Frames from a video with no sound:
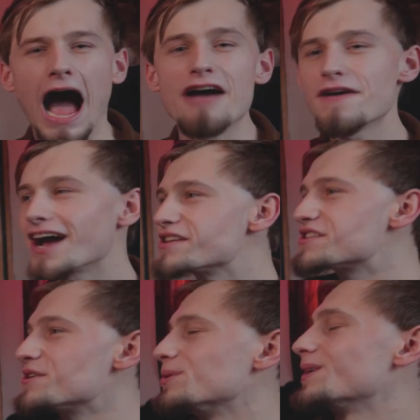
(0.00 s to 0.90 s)
I've had
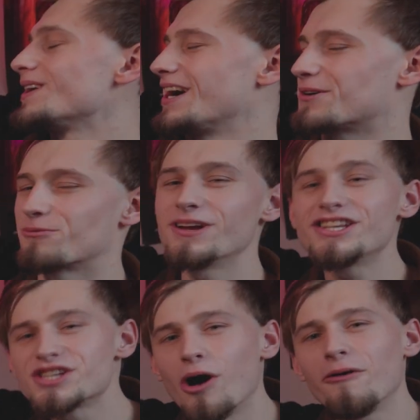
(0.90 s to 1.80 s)
to
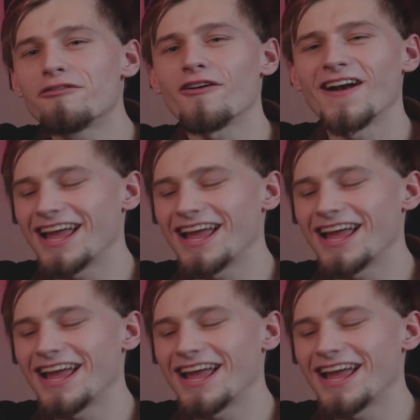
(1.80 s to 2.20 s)
reach over,